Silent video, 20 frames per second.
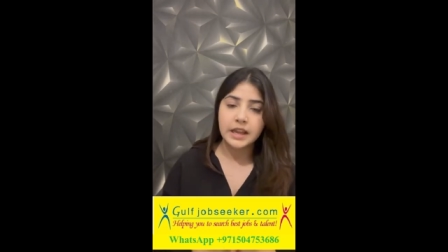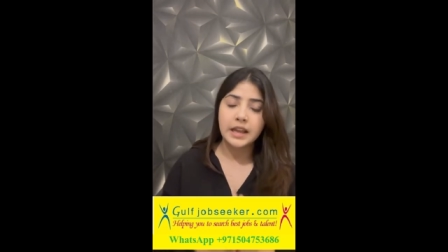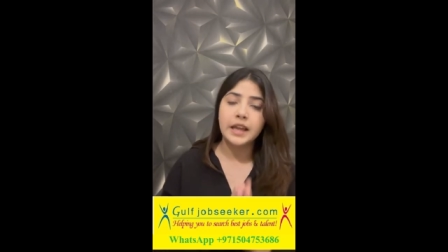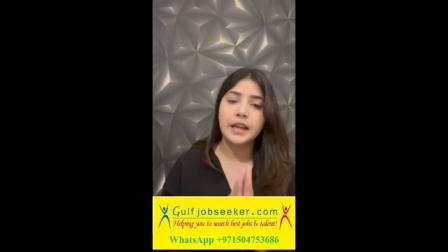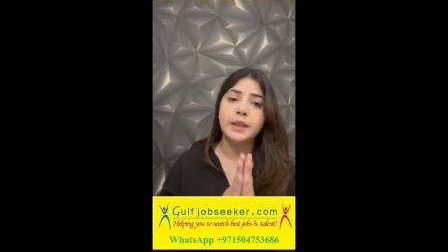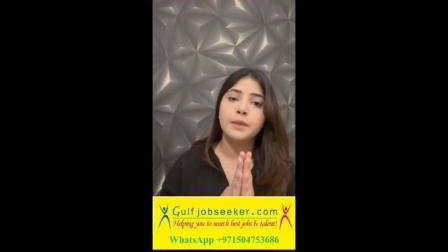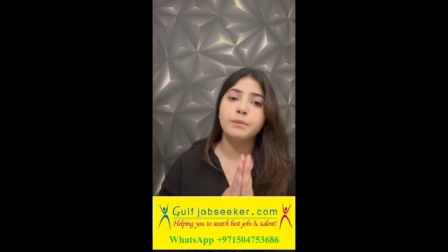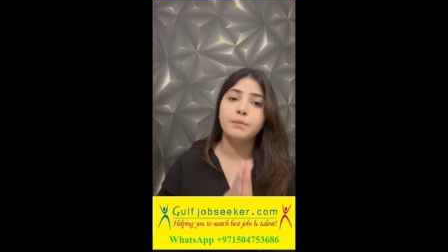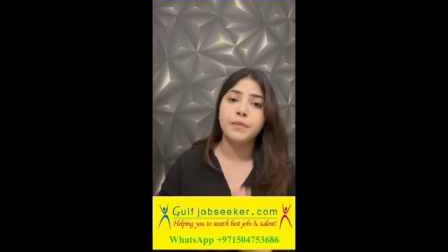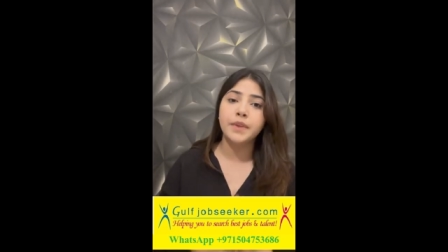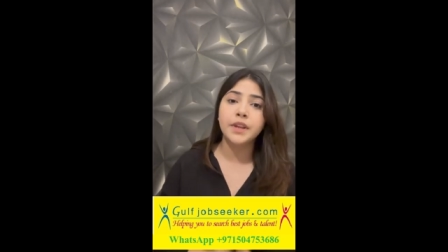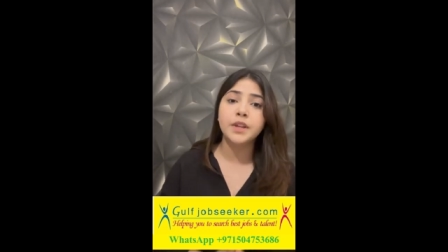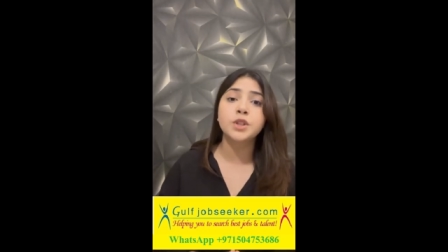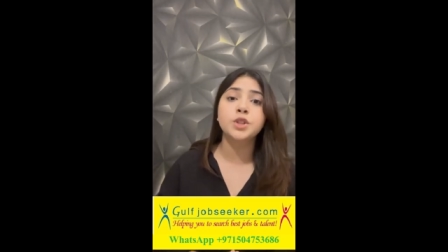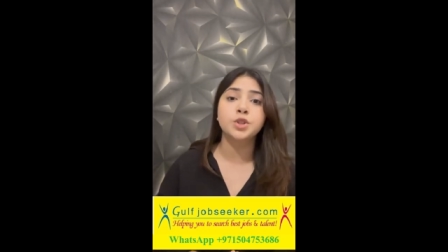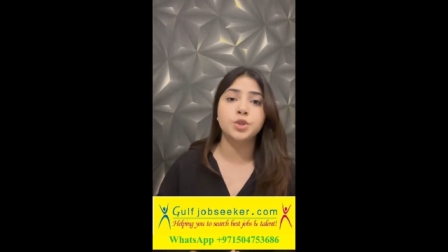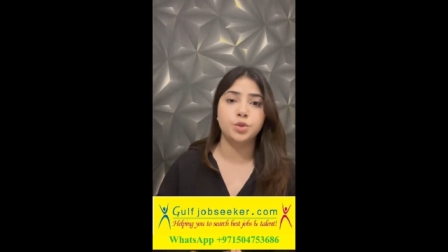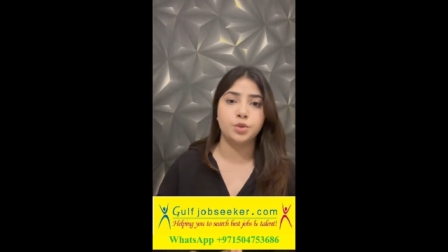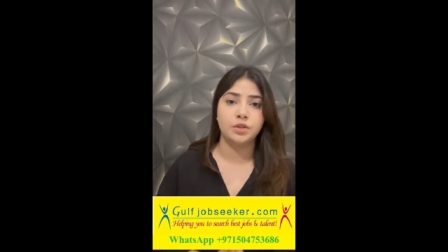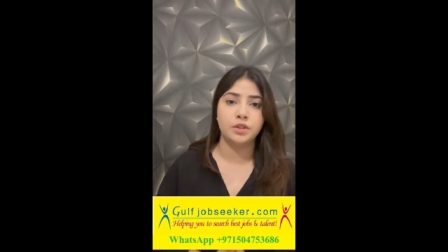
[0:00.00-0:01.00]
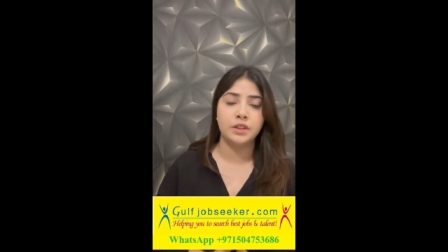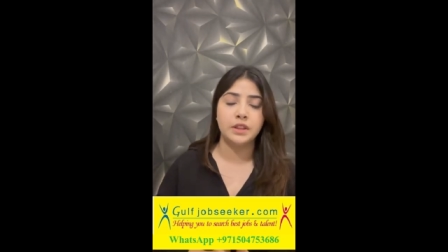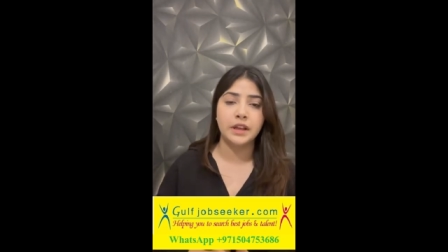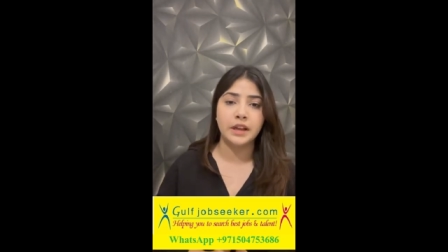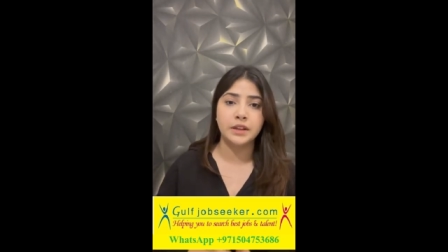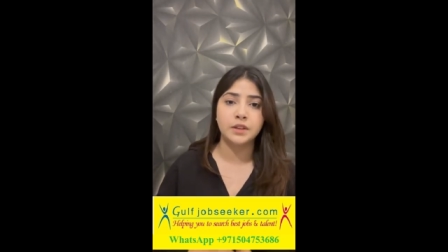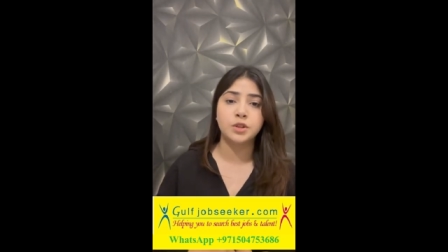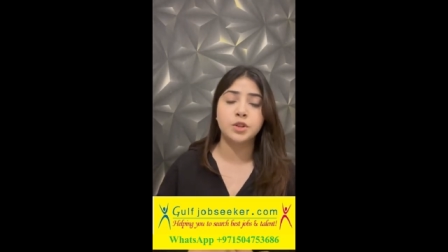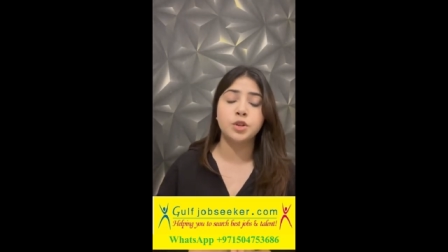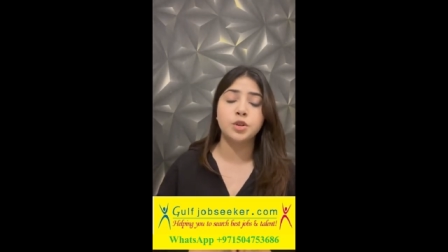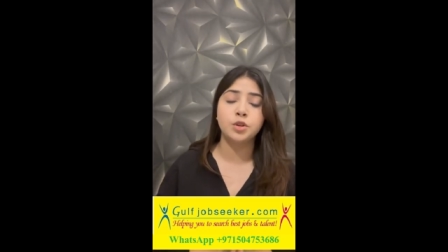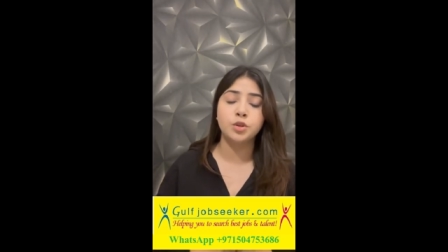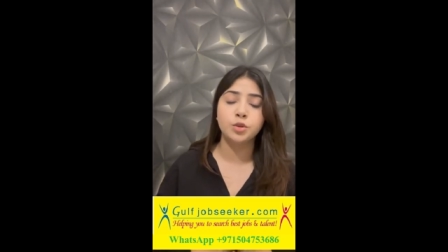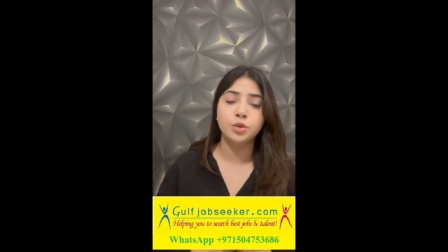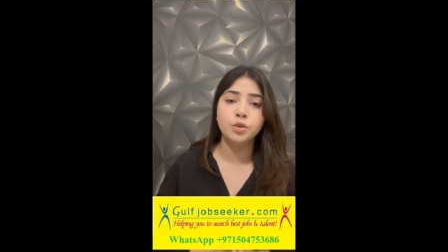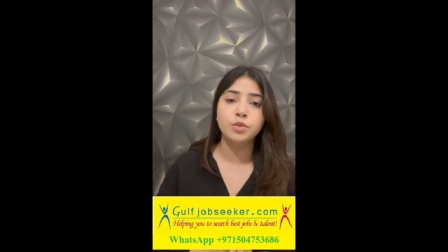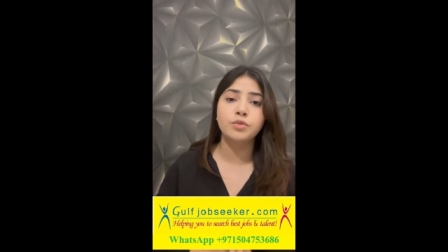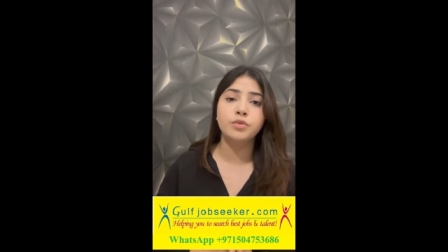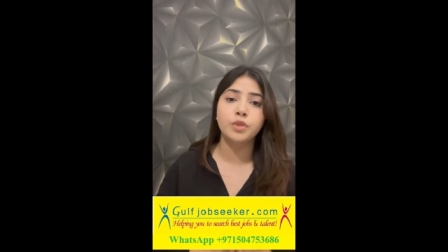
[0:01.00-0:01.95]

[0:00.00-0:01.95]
and make sure that you